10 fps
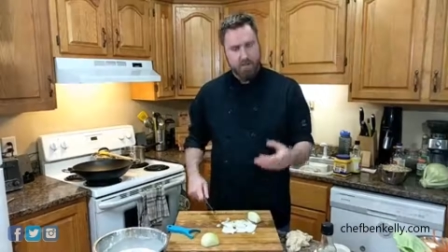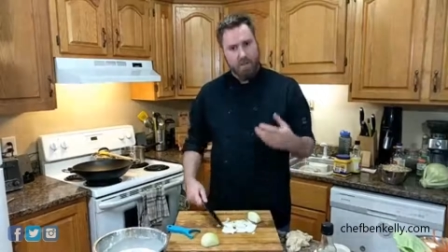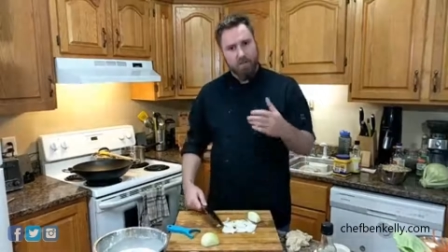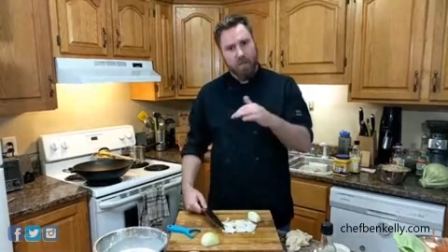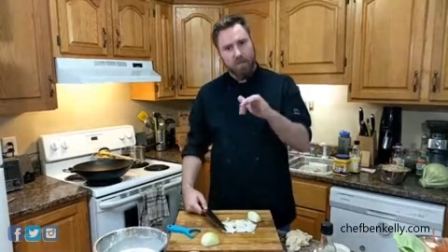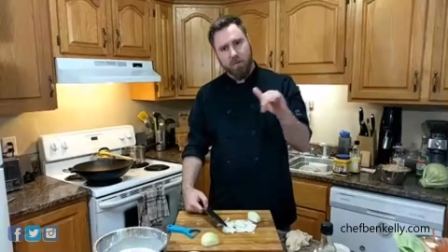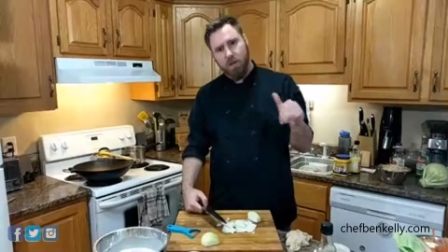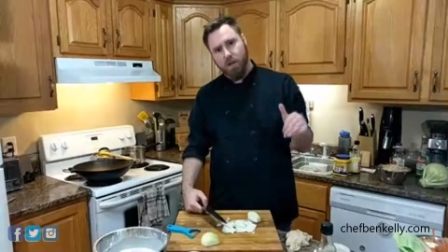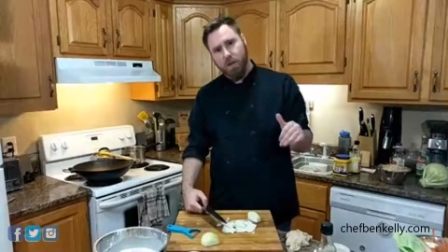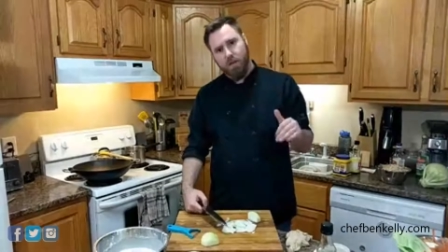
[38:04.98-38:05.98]
that at some times
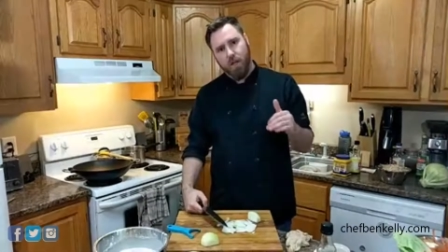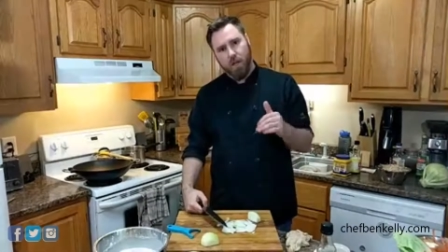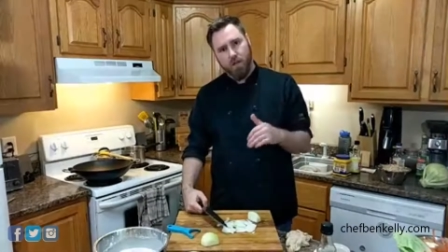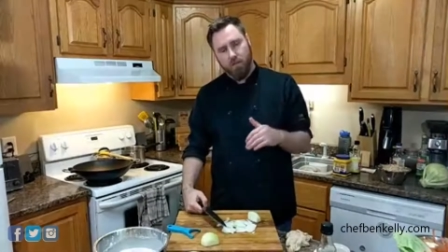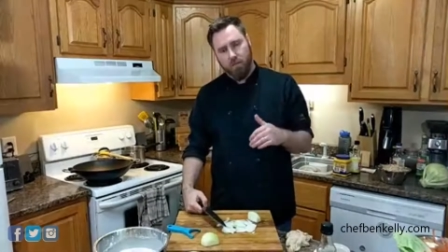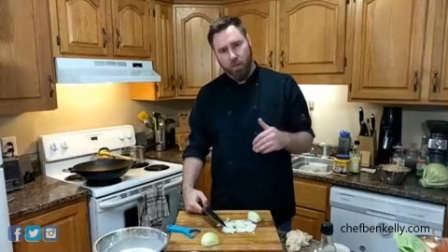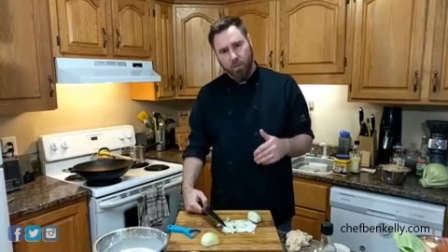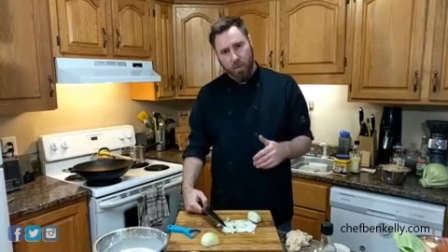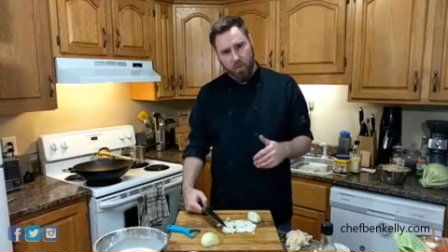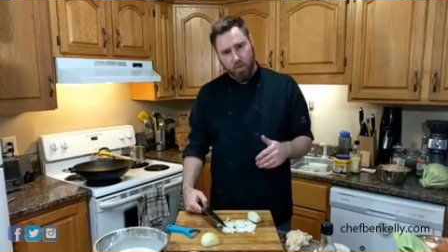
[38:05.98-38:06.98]
of the year, the onions are
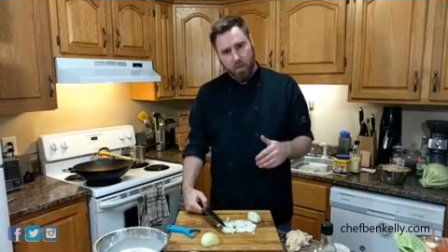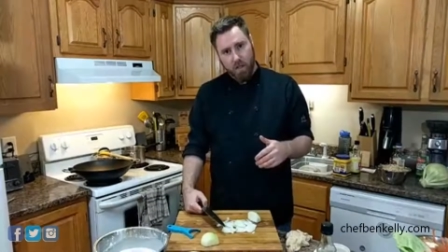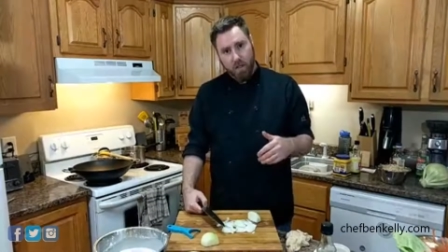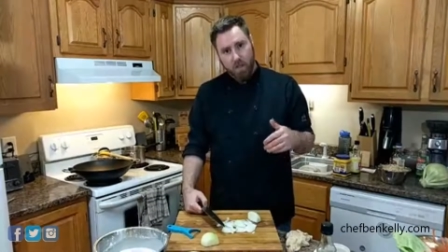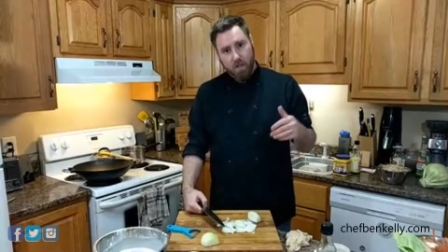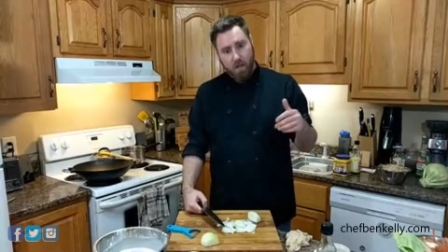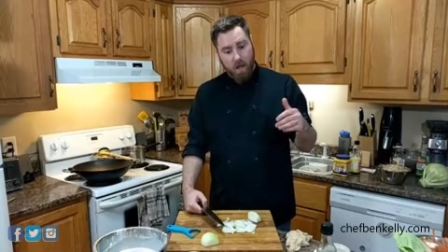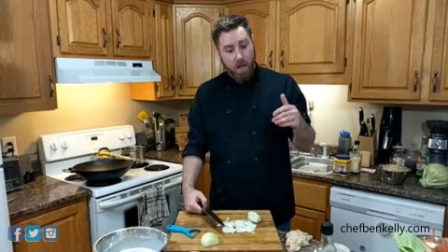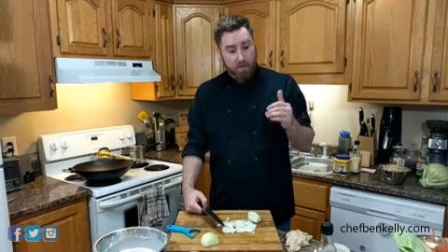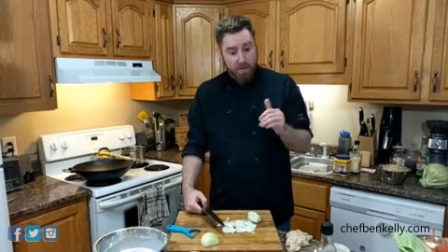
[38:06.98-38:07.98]
more potent.
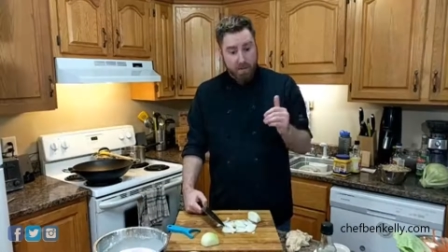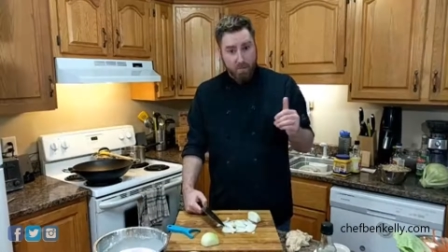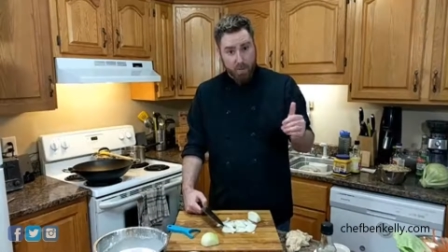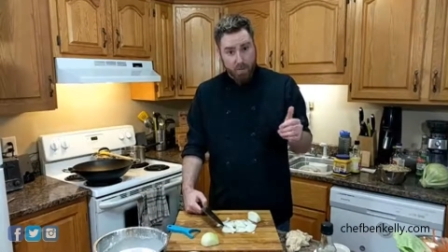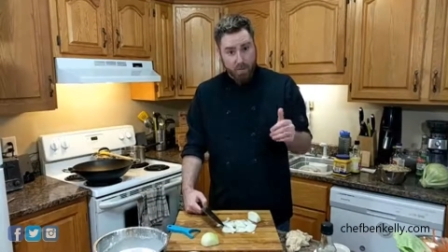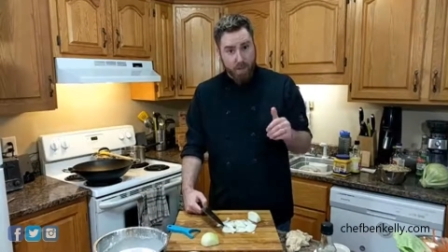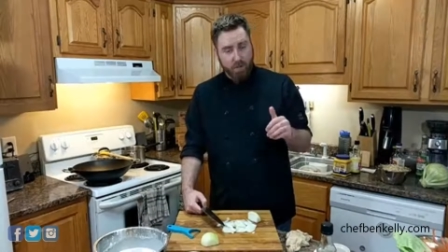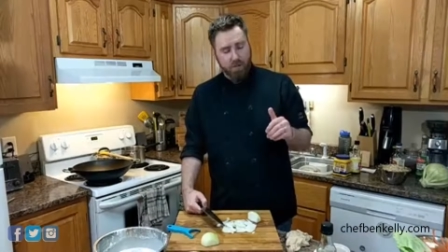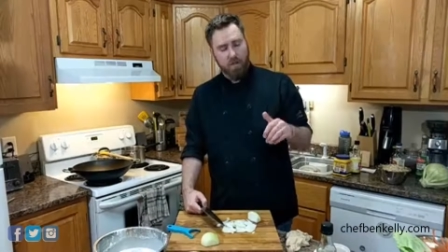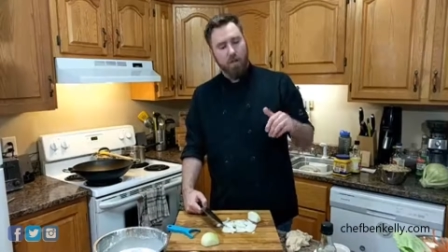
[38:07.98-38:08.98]
This time of year
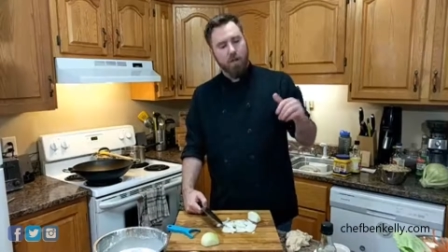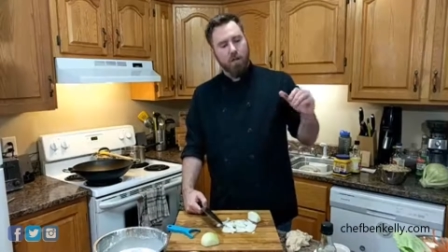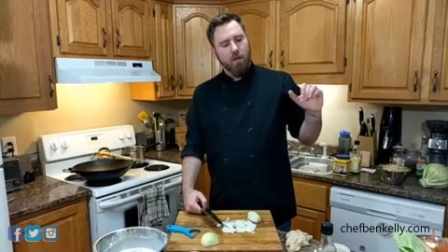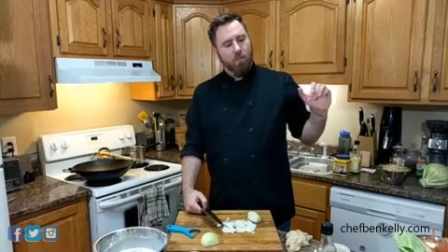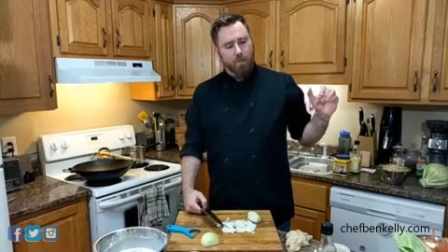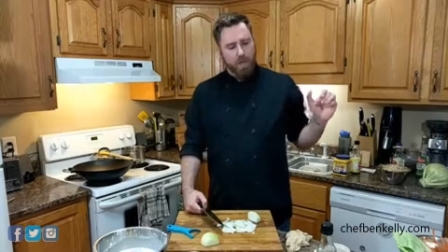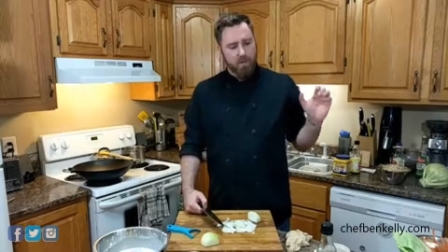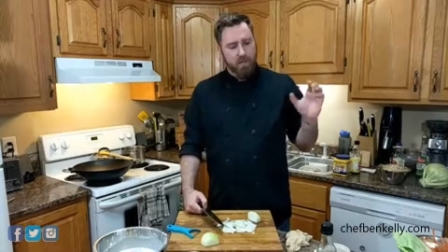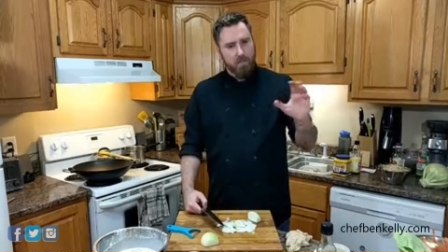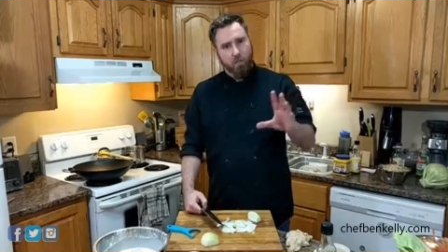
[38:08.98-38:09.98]
especially. But
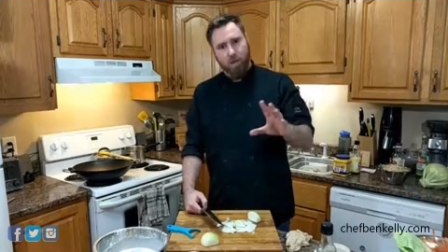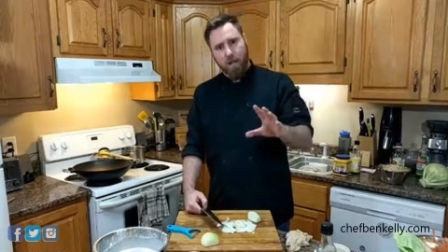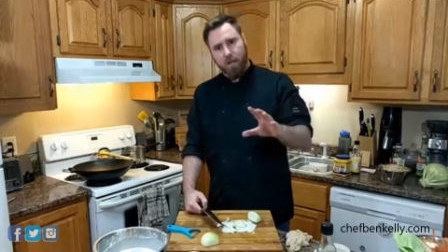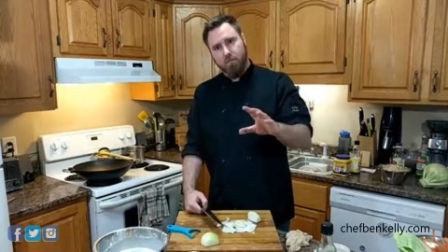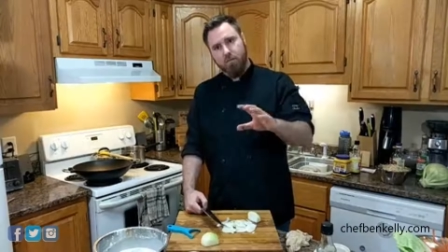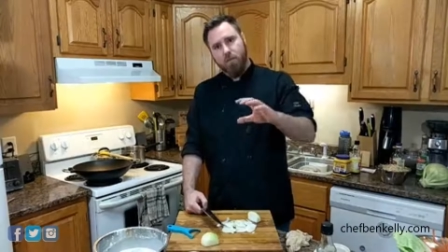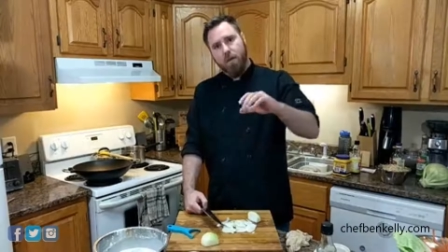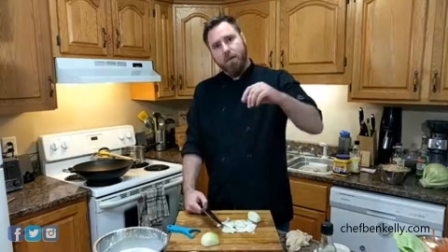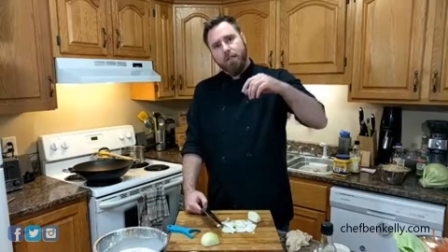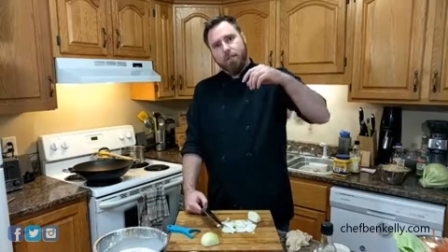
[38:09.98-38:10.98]
in the spring,
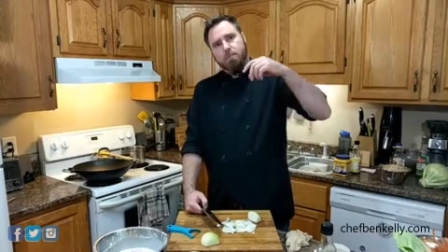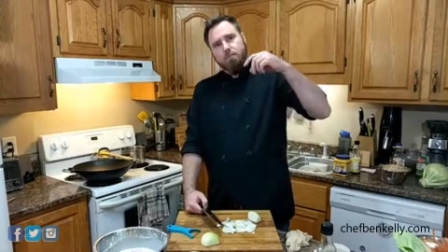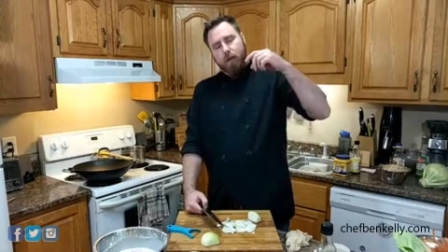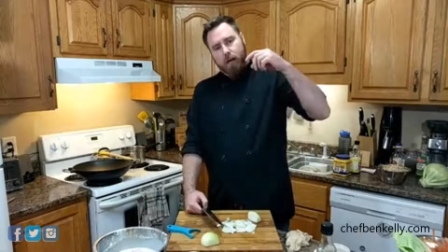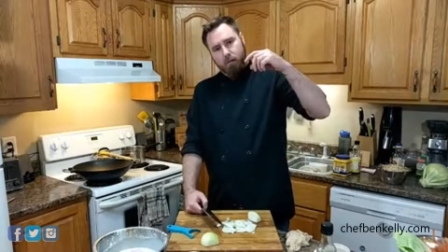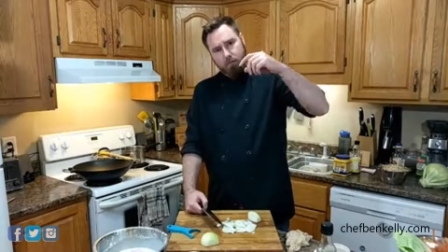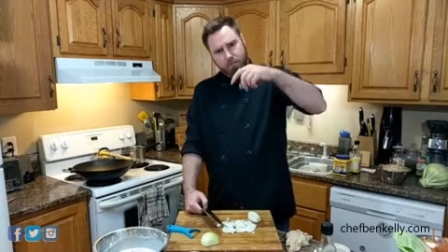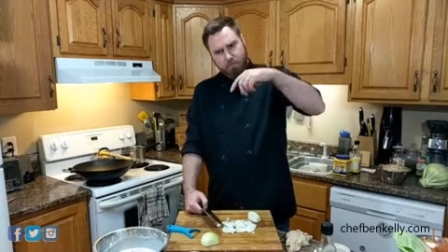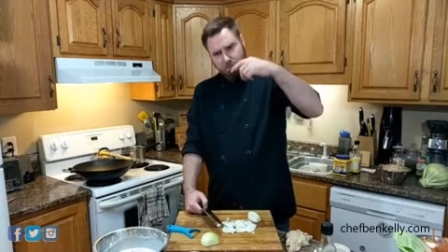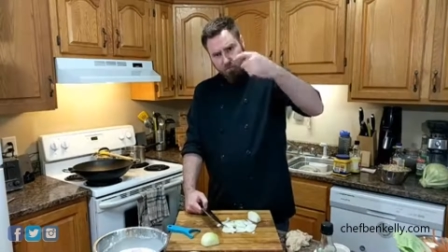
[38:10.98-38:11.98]

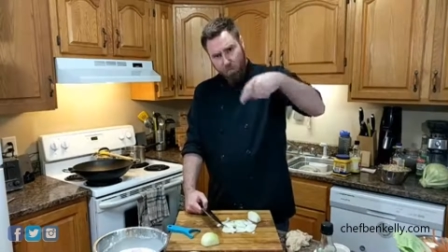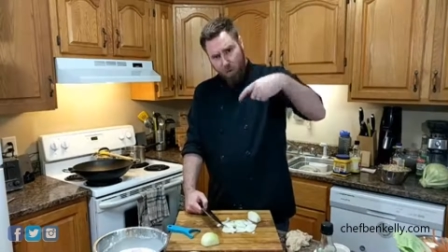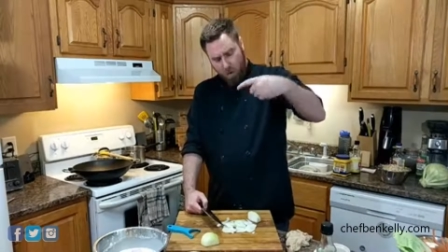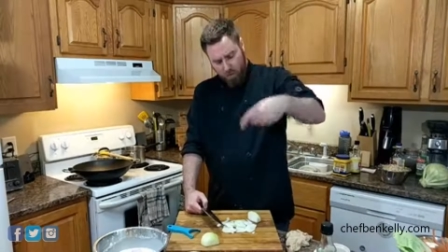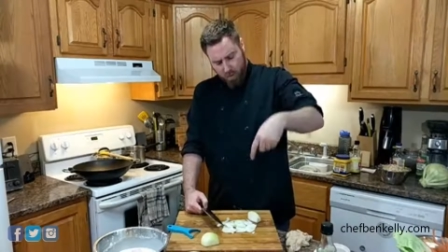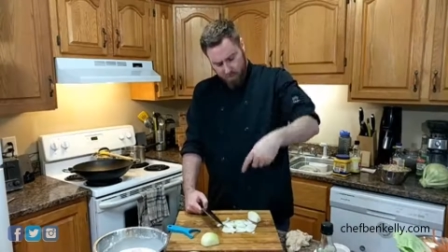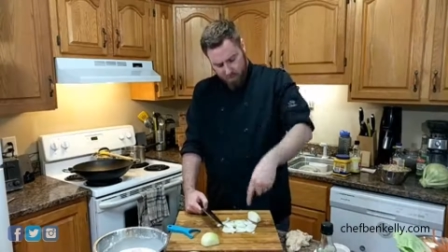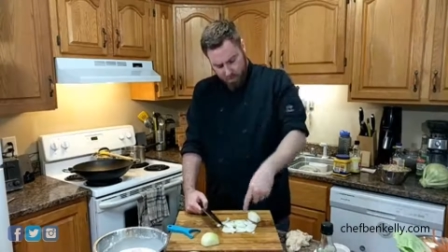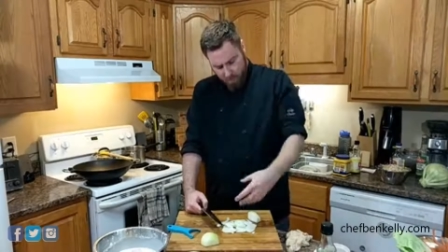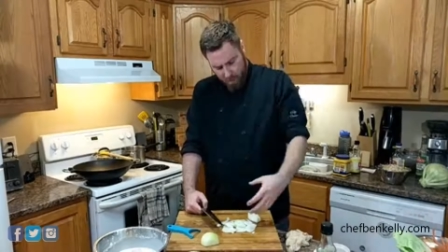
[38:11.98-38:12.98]
all
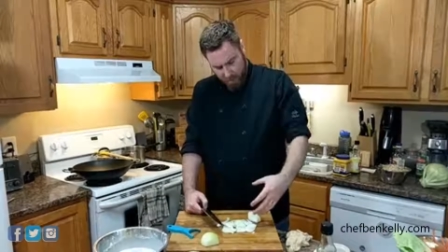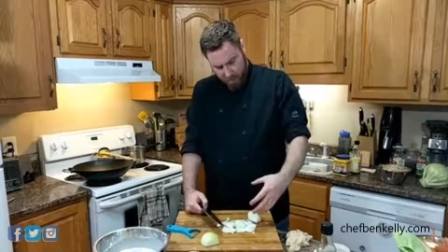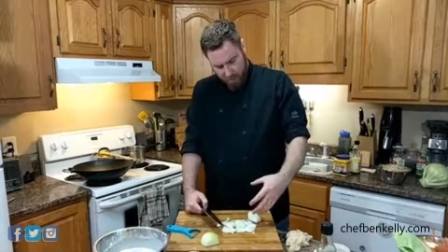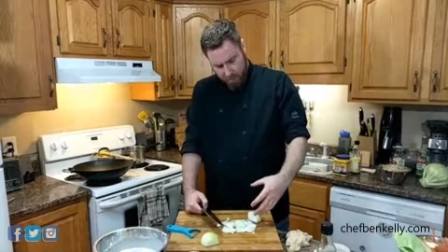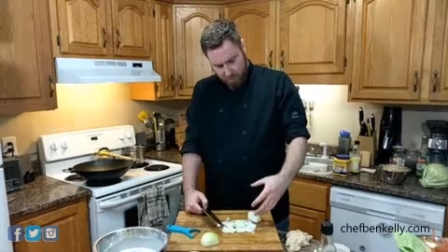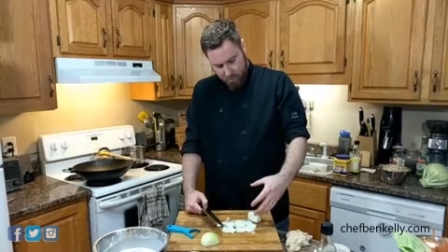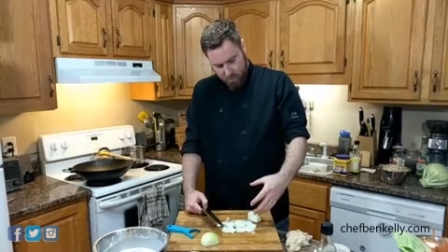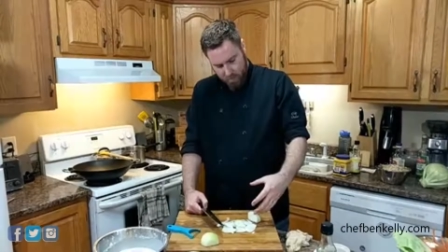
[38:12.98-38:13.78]
the kind of,